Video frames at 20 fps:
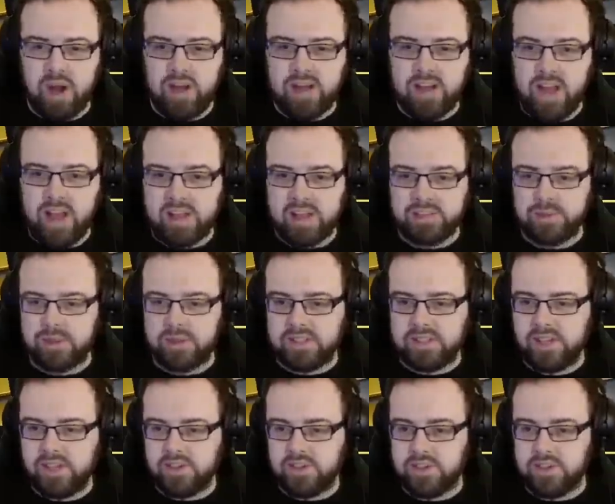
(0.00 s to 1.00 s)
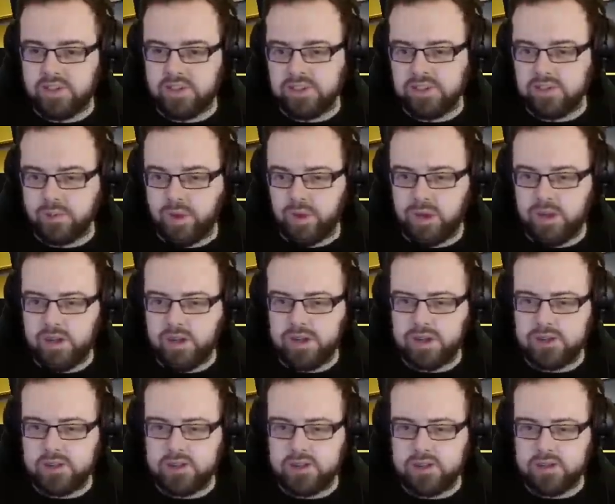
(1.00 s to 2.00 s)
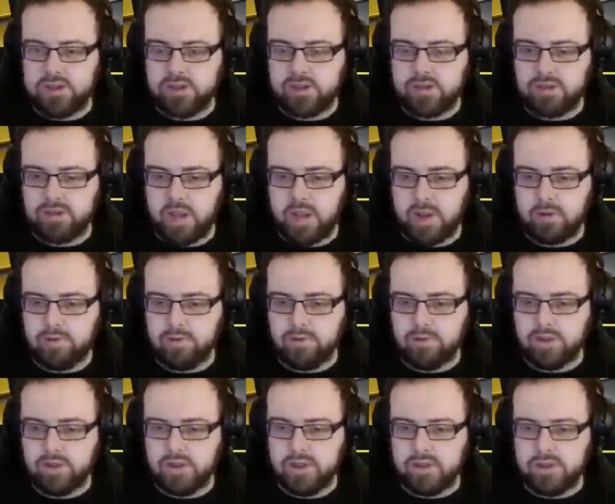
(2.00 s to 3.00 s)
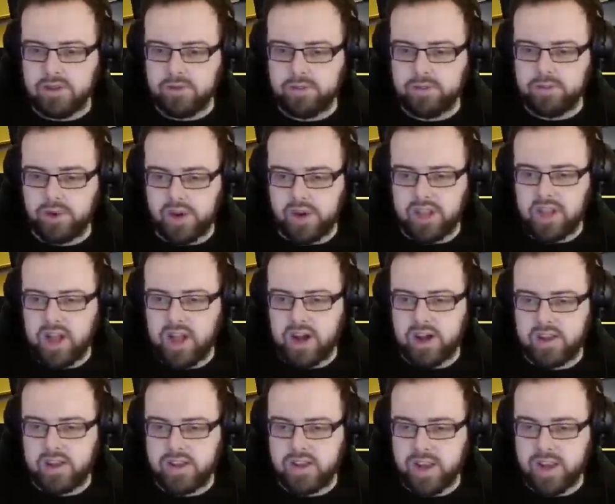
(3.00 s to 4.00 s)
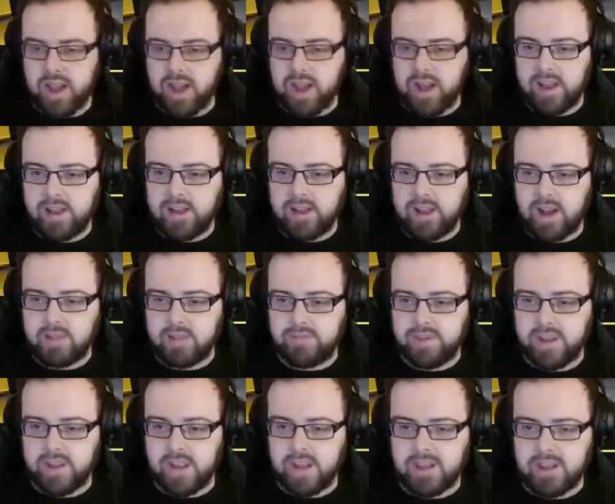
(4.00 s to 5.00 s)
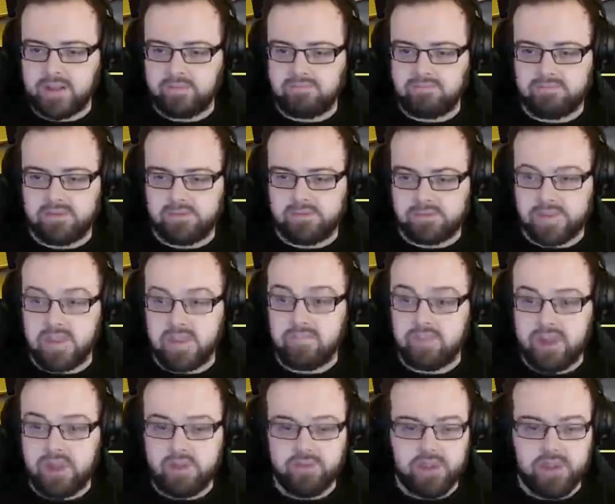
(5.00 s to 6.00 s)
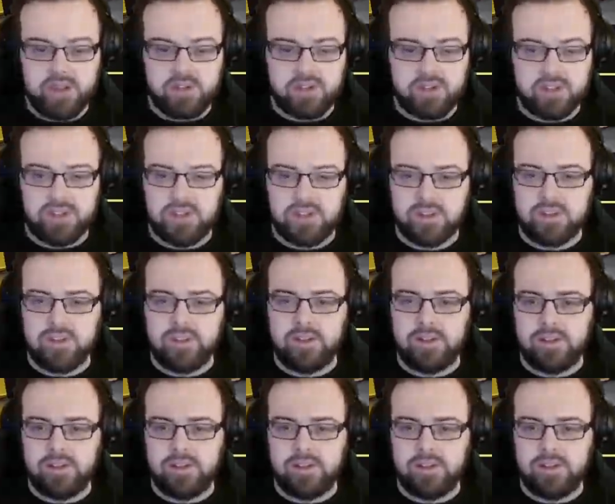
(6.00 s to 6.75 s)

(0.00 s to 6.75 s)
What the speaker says: my expectations were, you know, pretty high, and I feel like they've been reached.